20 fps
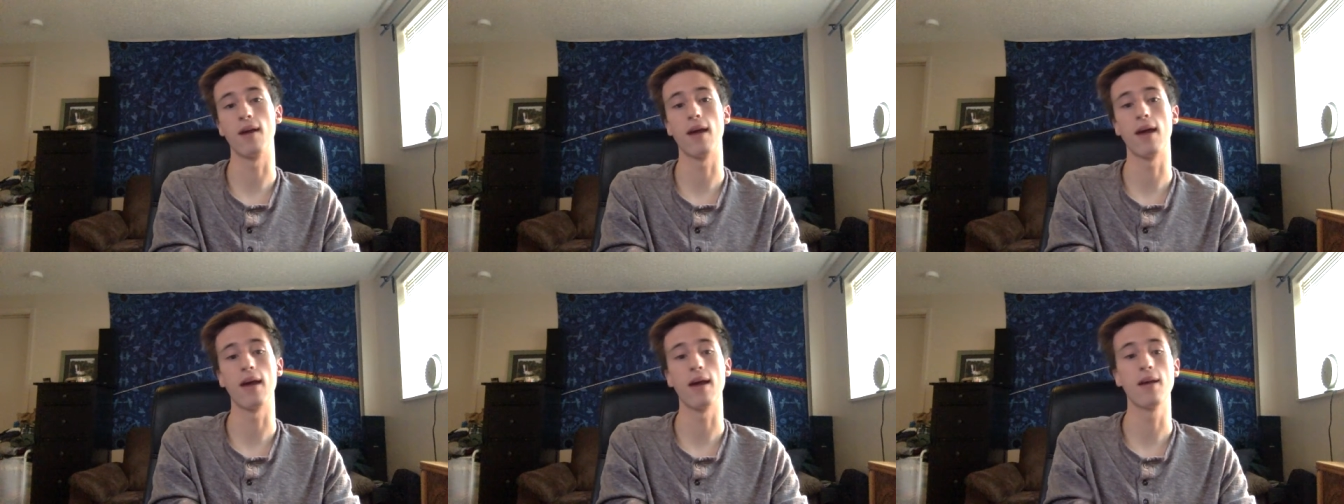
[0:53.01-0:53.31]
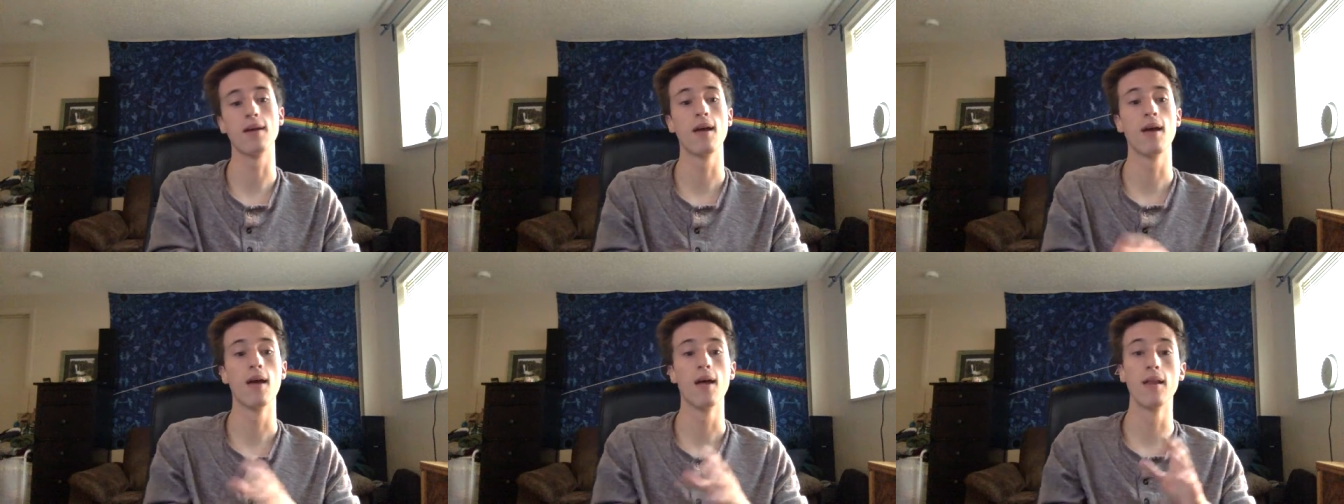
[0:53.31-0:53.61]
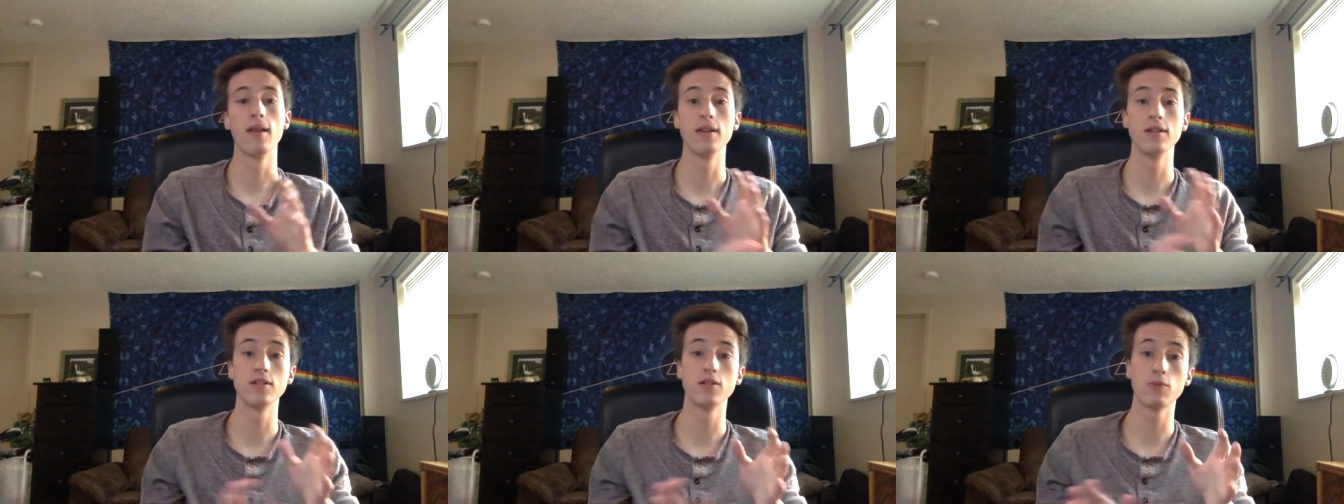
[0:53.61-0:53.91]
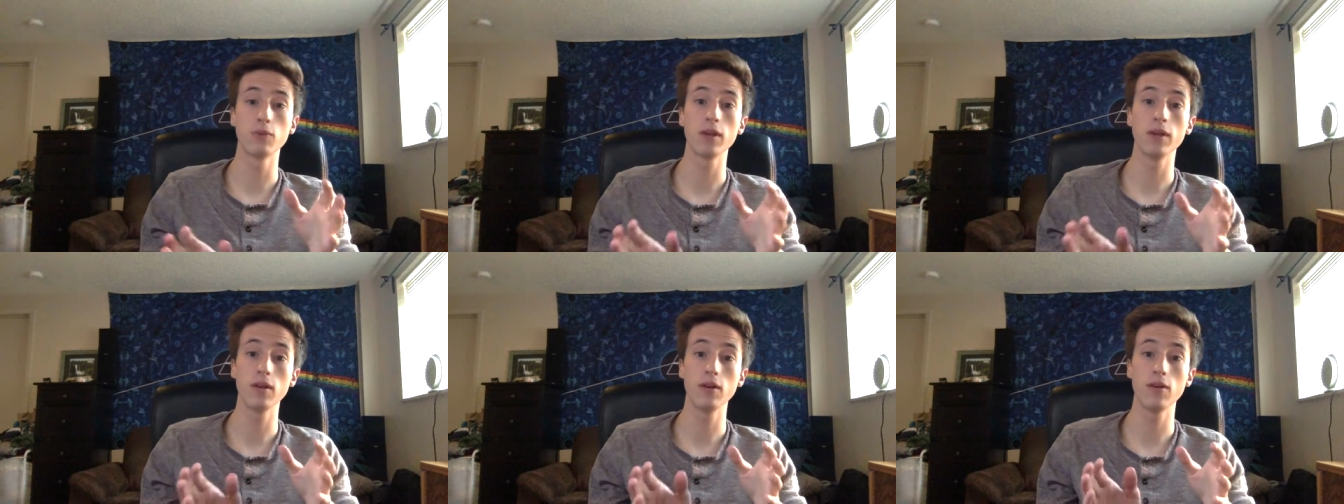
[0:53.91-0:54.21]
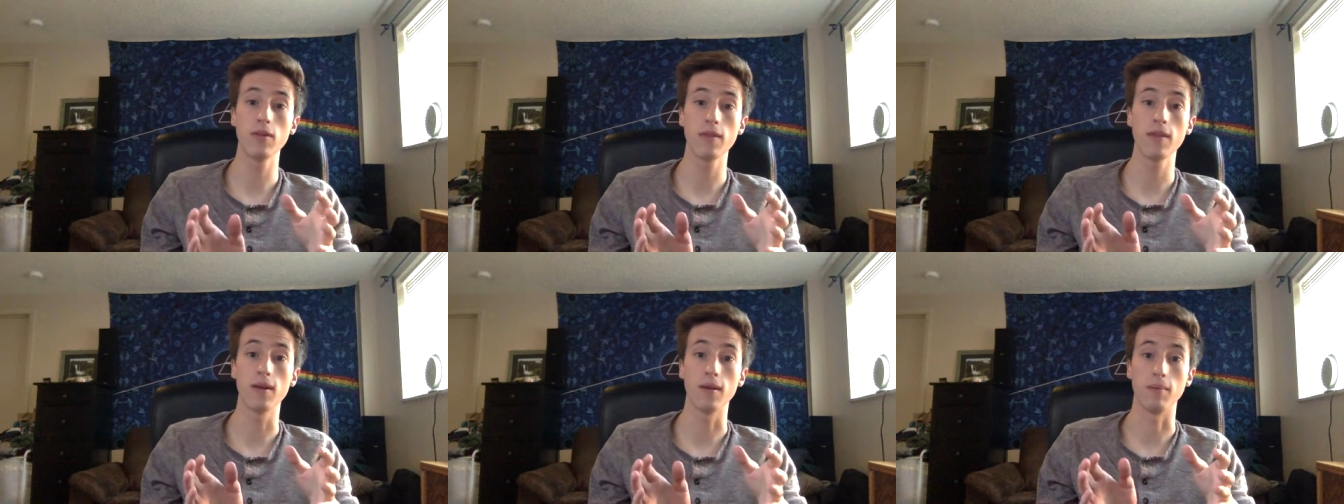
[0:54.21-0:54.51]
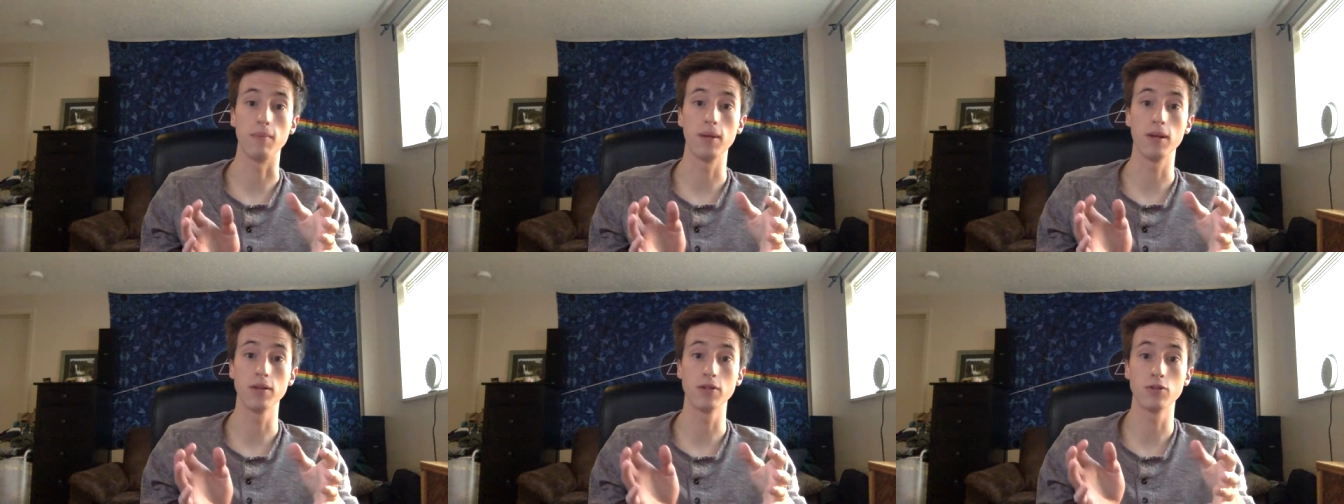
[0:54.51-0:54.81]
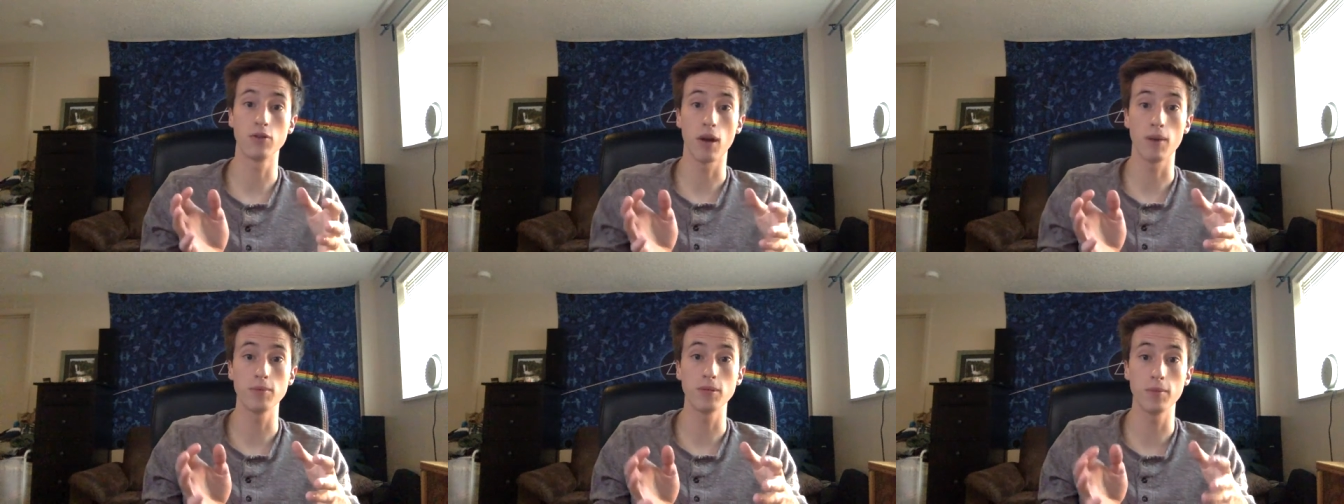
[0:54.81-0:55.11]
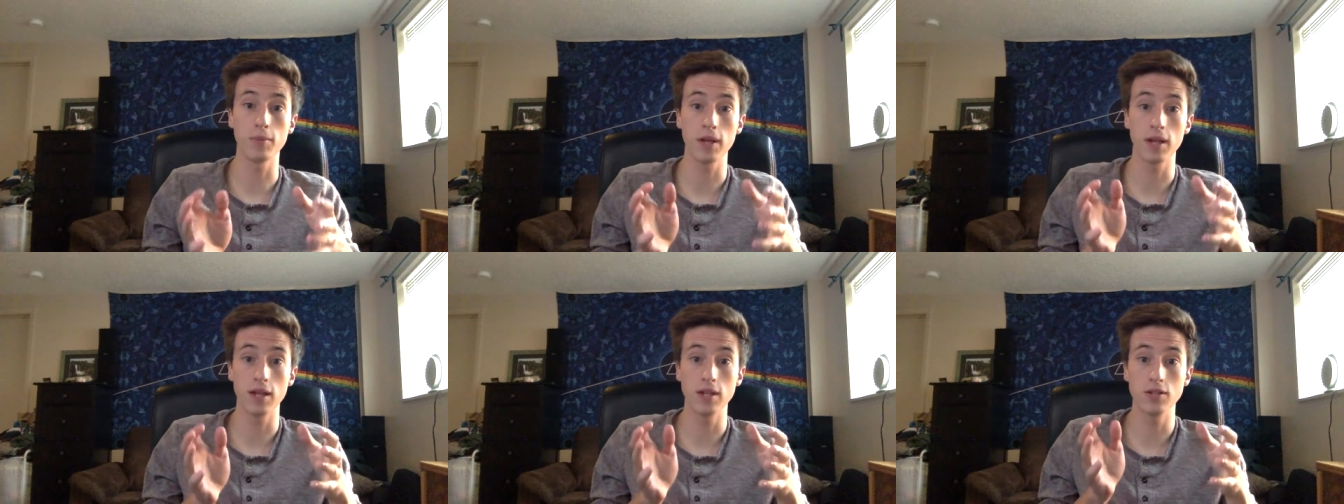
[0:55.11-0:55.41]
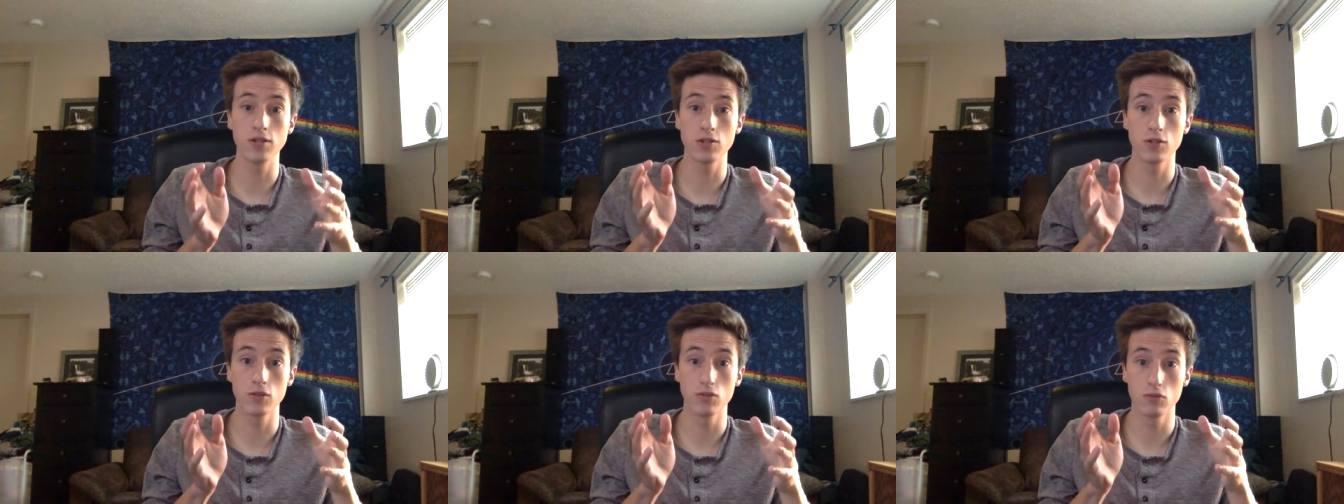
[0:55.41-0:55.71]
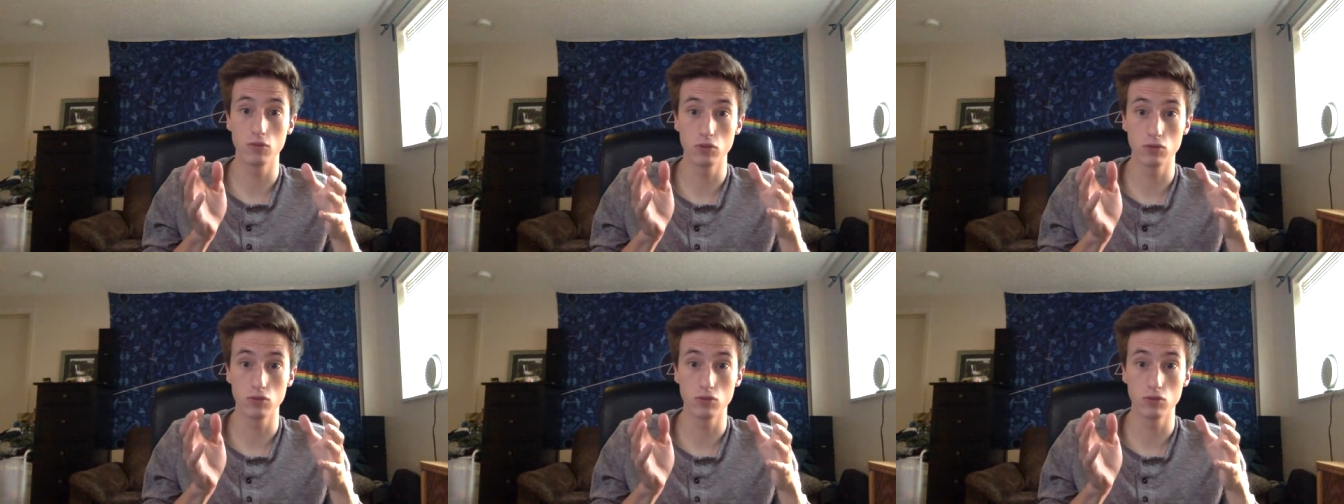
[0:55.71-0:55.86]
And this is a really good thing because dropshipping is